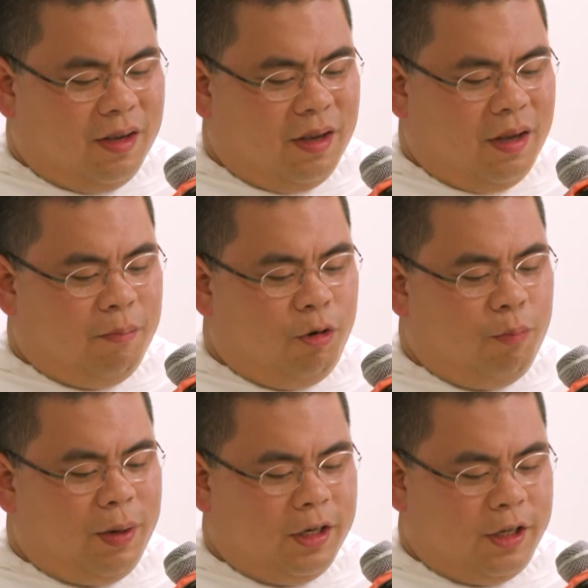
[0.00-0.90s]
And Pope
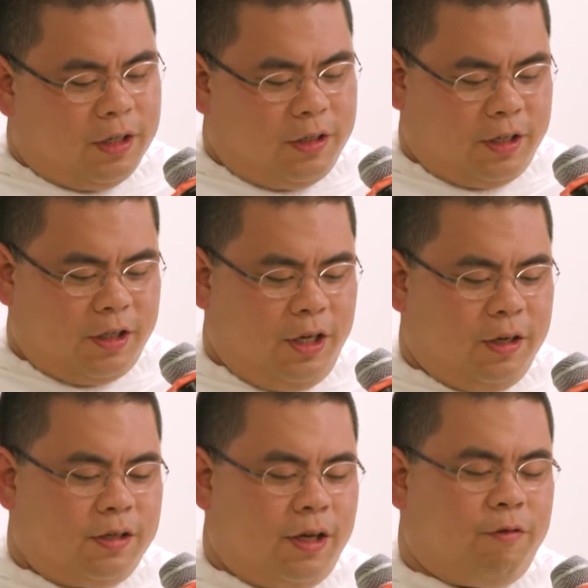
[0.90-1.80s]
Benedict XVI
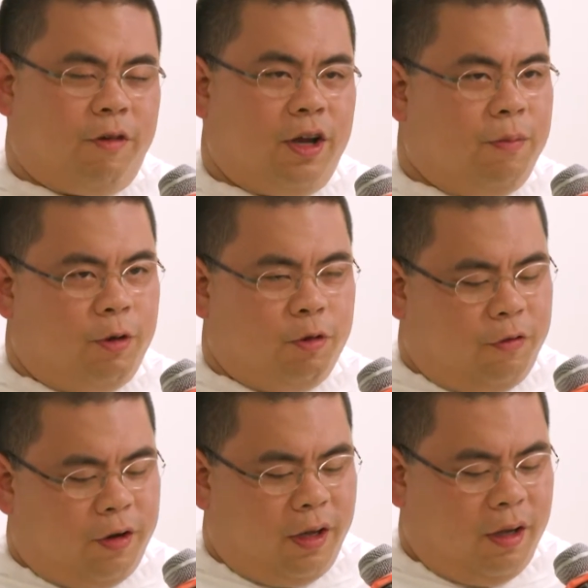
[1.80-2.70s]
said very
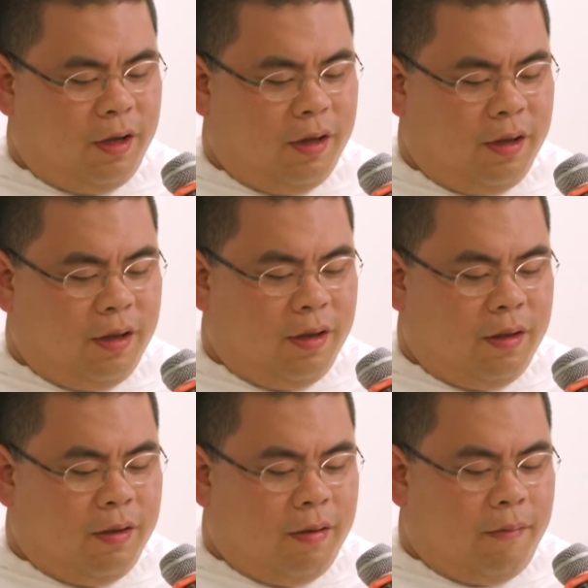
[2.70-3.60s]
beautifully,
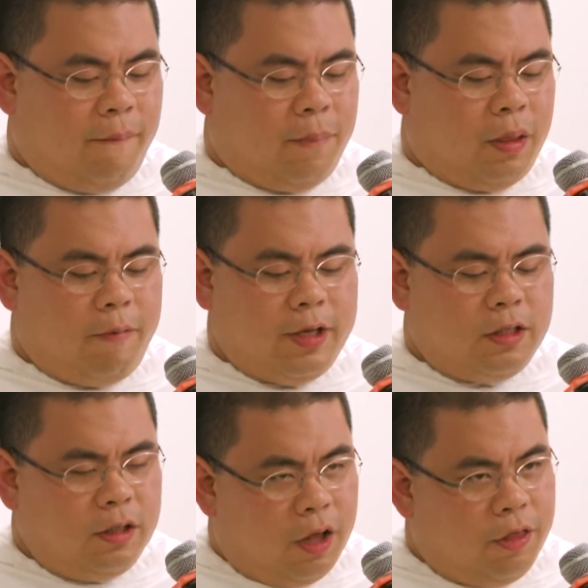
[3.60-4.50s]
there is
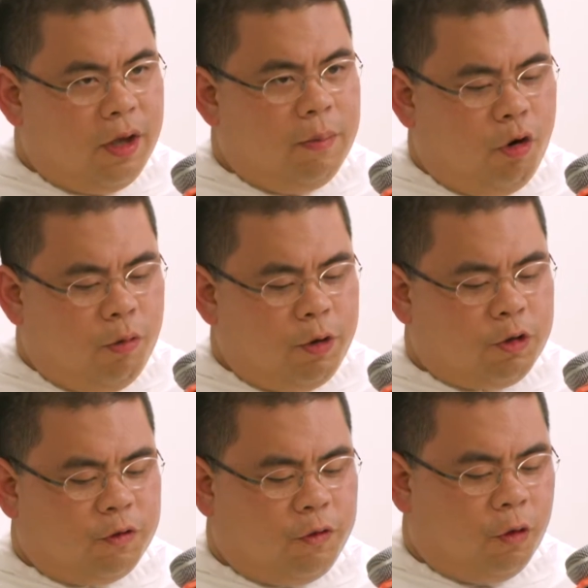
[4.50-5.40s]
nothing more
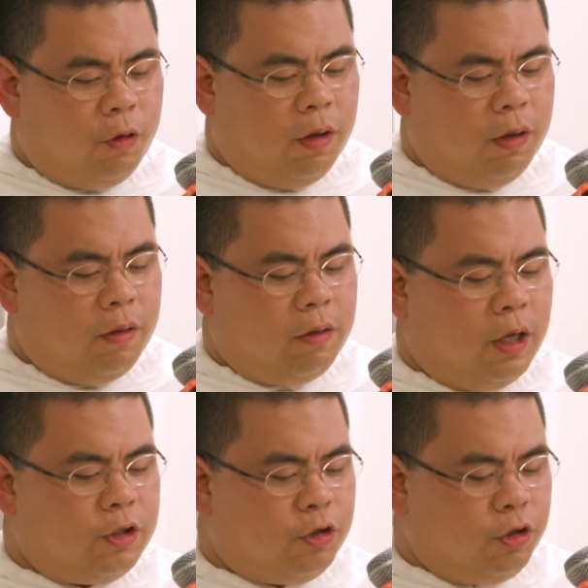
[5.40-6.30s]
beautiful
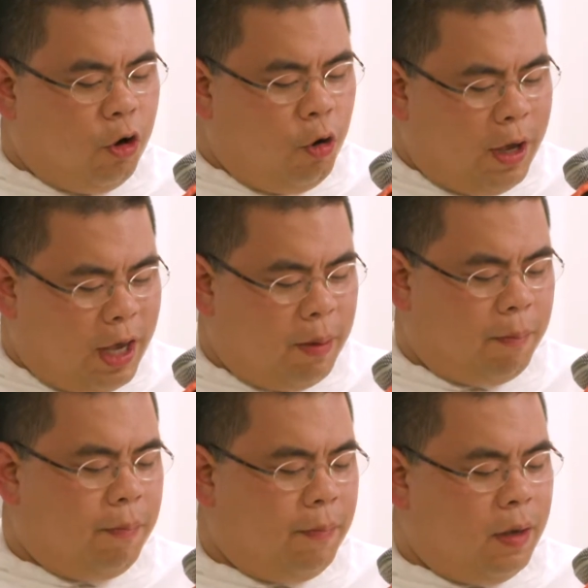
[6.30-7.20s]
than to know
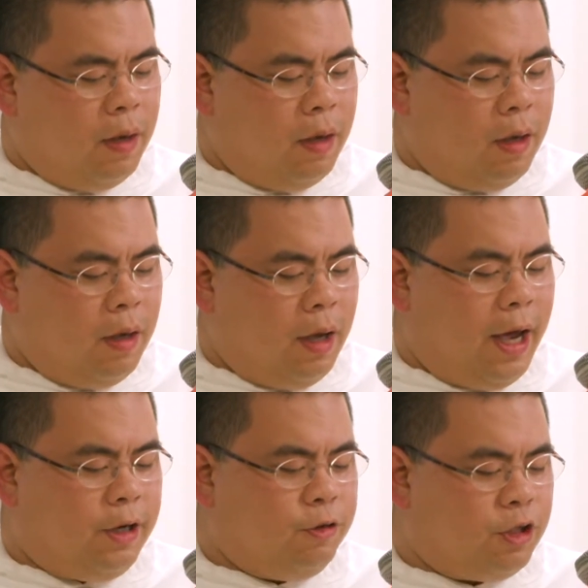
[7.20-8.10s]
him
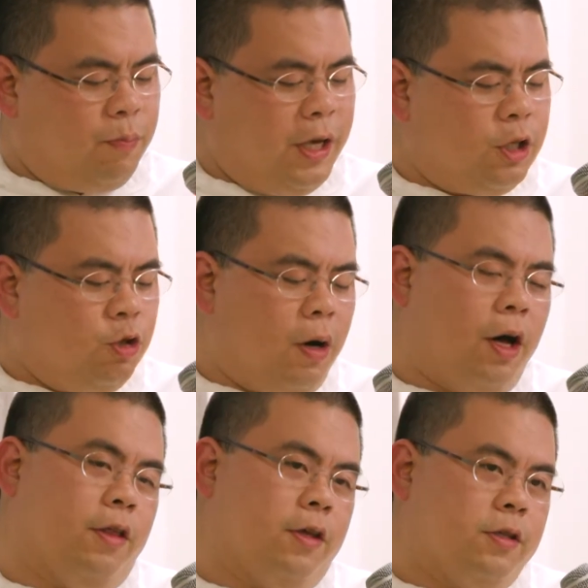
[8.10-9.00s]
and to speak to
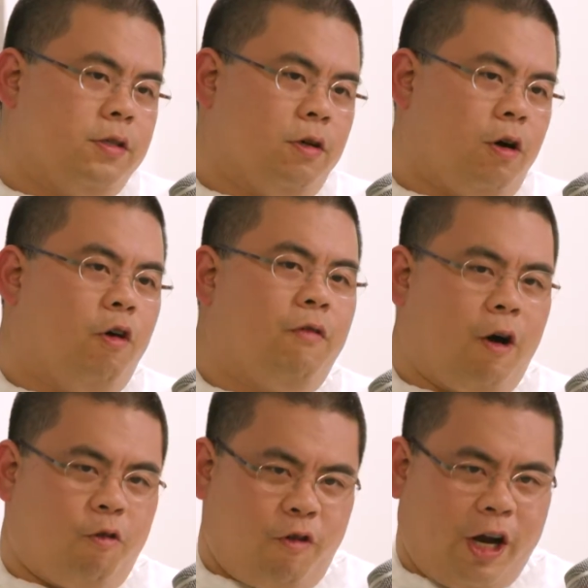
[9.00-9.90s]
others of
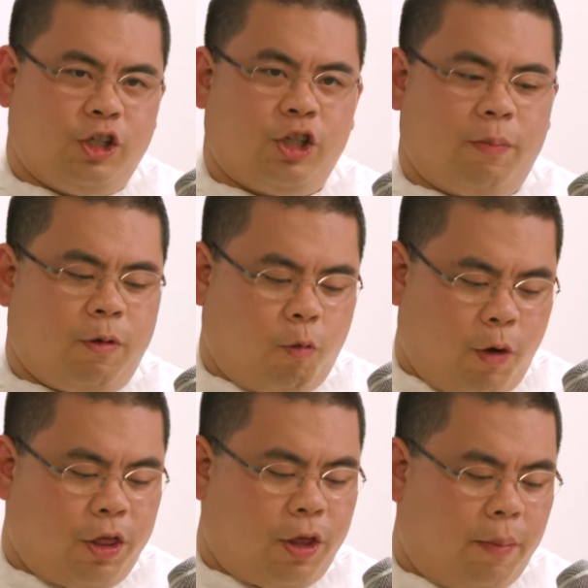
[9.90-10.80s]
our friendship
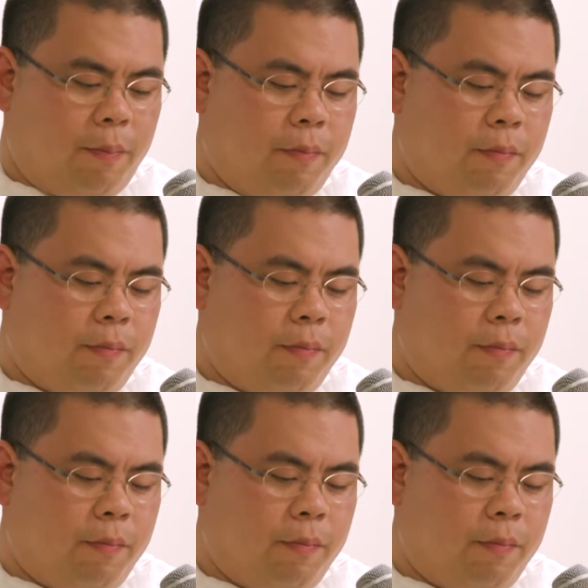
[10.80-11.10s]
with him.